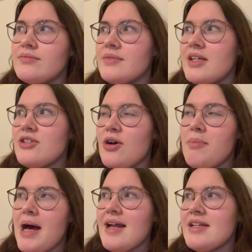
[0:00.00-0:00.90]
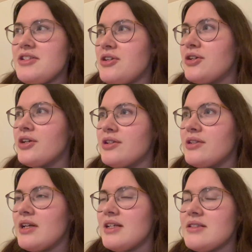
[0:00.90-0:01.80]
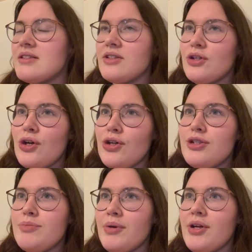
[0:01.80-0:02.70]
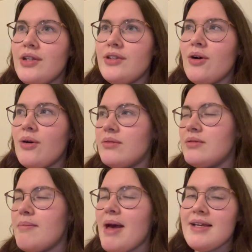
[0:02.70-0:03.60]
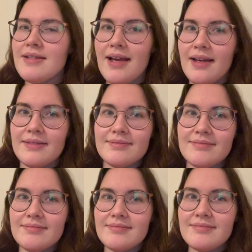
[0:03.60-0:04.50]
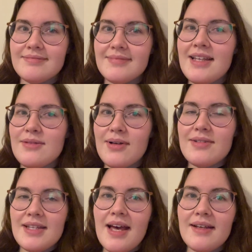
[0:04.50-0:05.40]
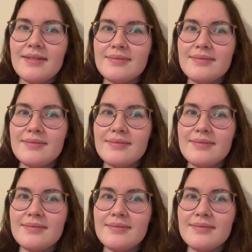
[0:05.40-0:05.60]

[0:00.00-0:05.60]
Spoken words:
It's not bad. It's good, but not amazing. That's what I'd say.